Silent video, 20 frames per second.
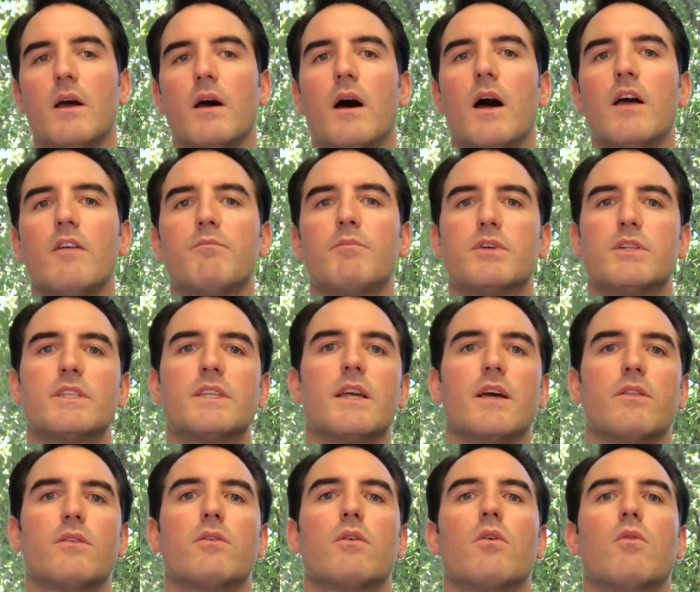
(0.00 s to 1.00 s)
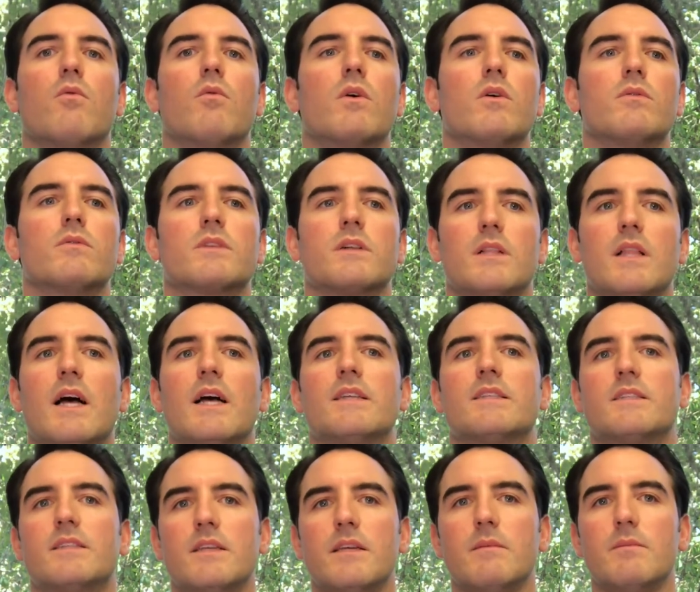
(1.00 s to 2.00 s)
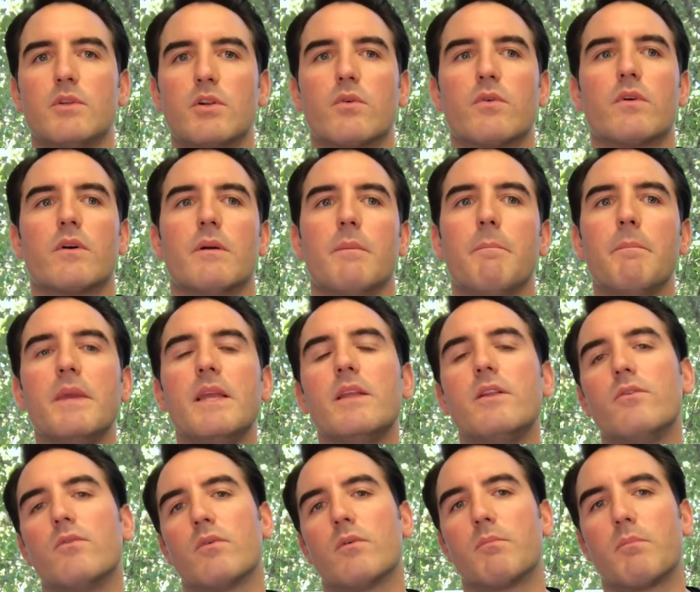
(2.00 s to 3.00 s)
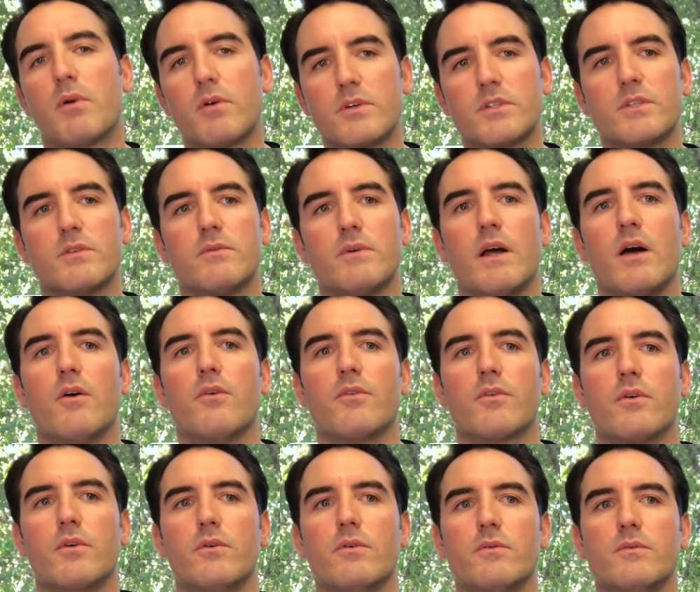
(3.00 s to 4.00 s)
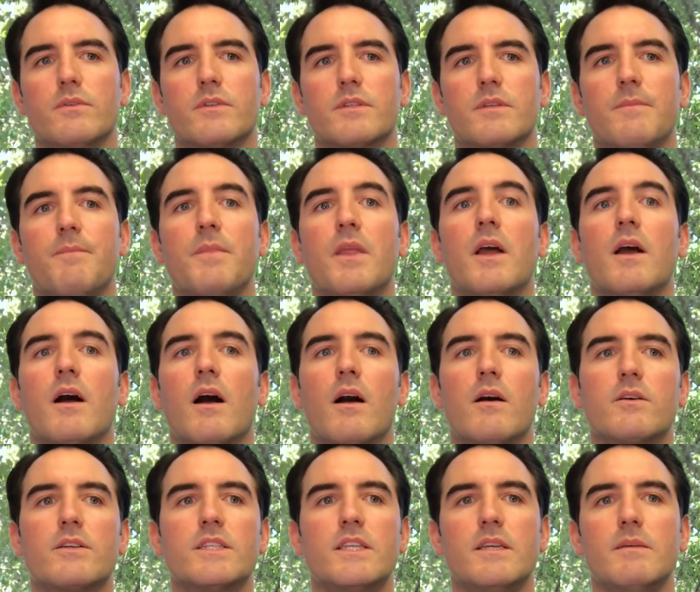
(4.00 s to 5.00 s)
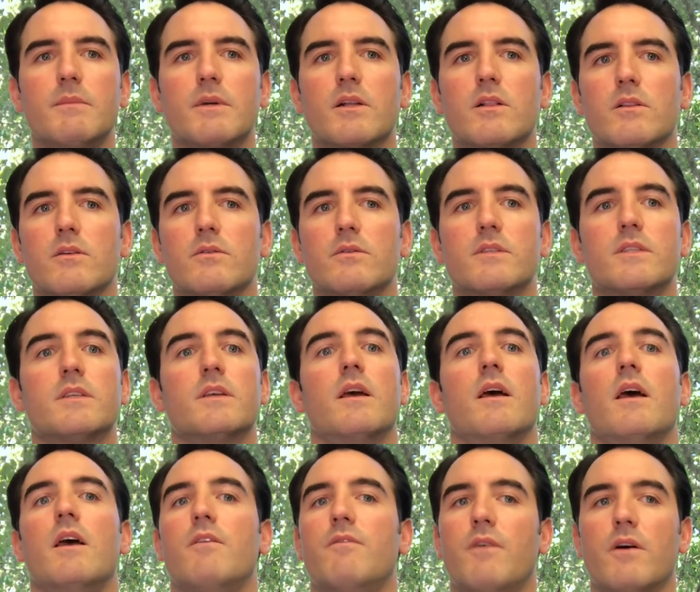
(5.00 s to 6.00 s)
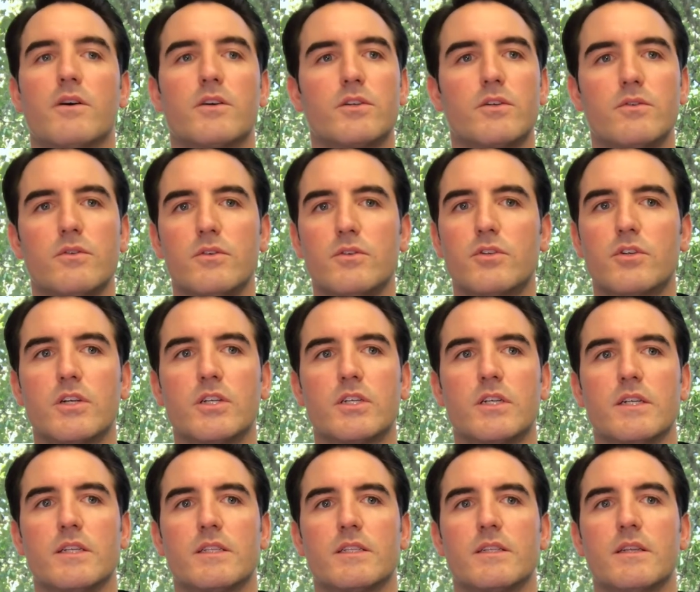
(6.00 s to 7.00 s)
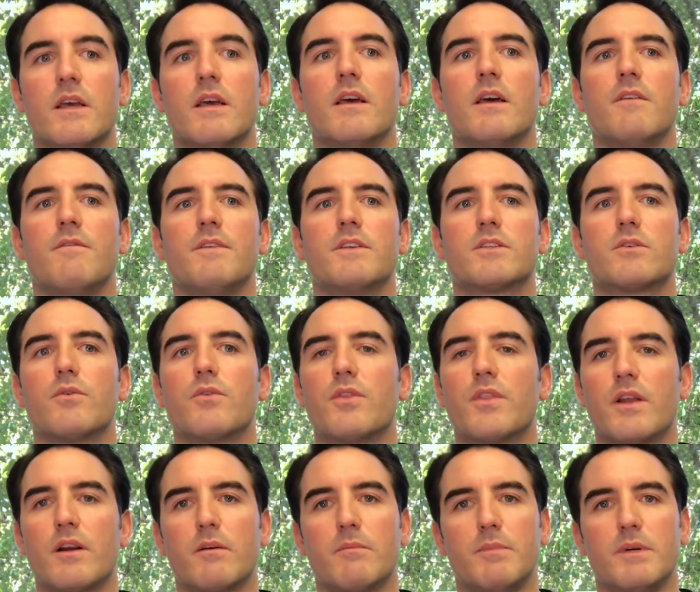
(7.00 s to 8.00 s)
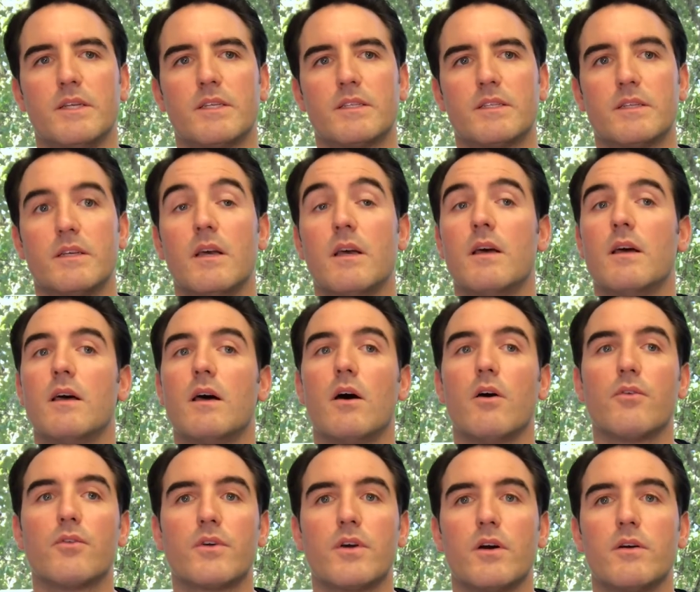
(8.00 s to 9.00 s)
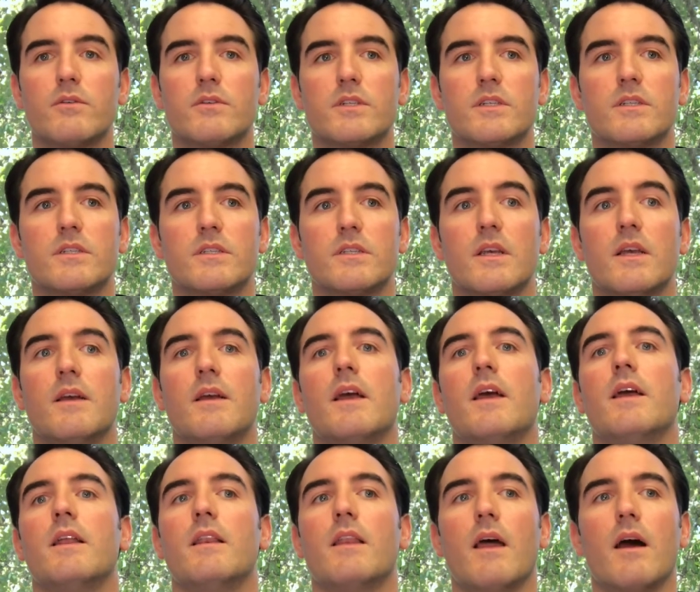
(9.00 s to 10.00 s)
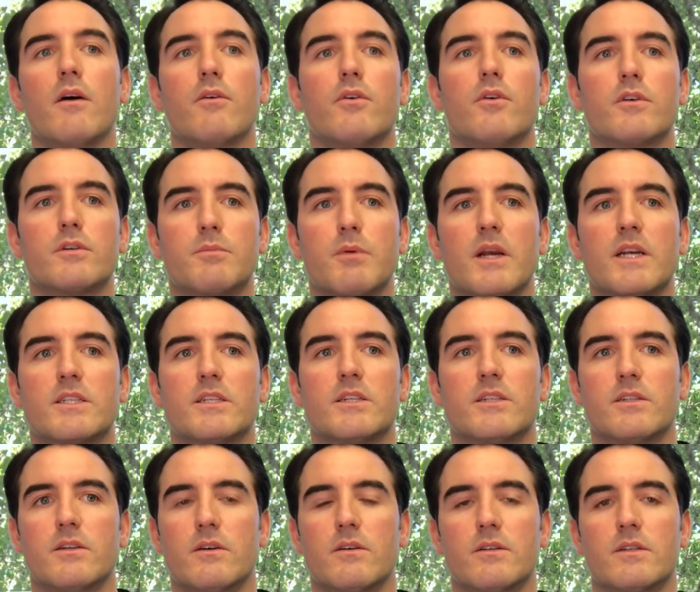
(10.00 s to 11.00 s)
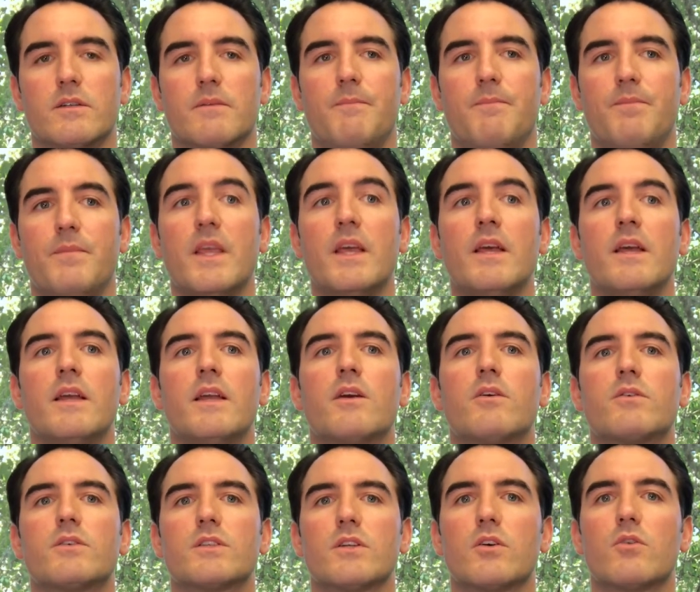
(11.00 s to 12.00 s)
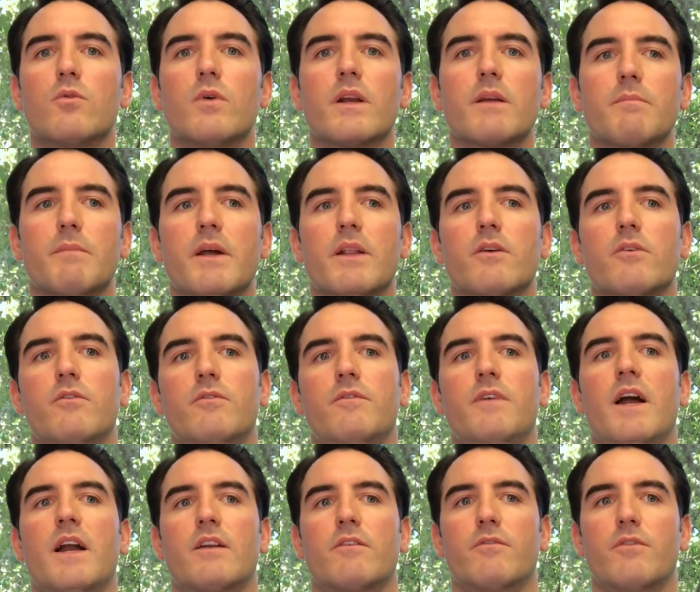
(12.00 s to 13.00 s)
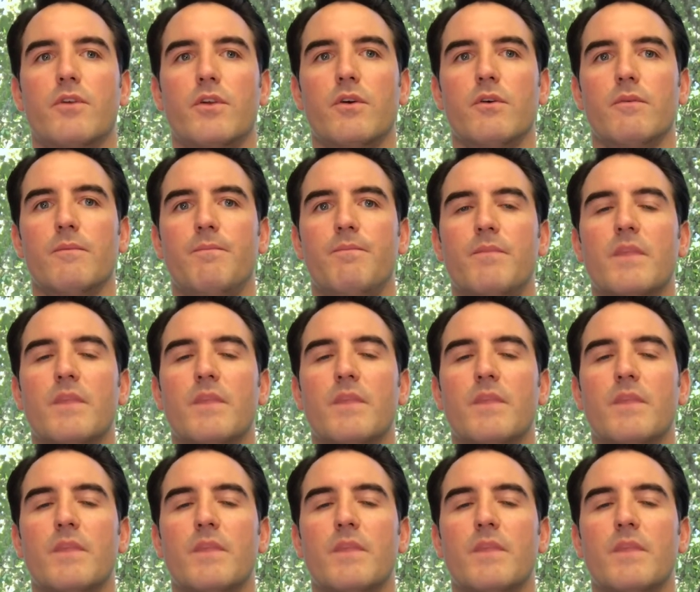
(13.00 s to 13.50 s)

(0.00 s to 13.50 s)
I've put together a world-class team in order to meet your personal health goals. Our team includes a functional nutritionist, a physical therapist, health coaches, and now nurse practitioners. Here's a quick medical fact for you.